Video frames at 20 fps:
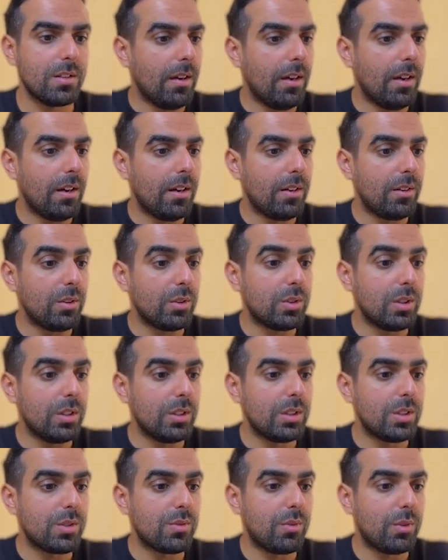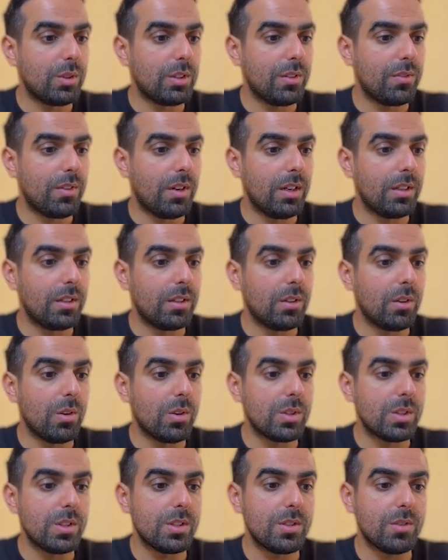and utilities for defining
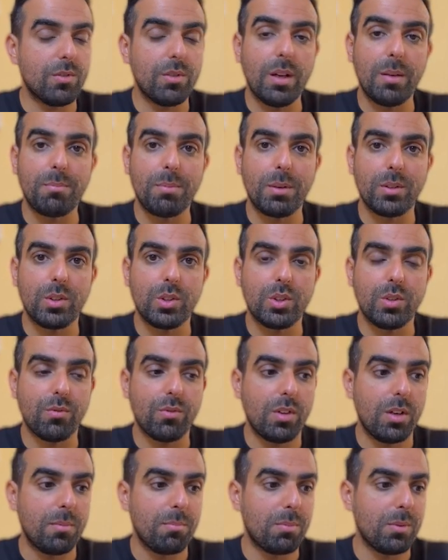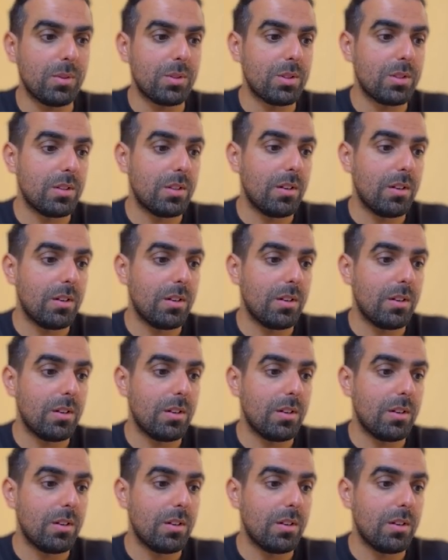losses and partition of the inputs.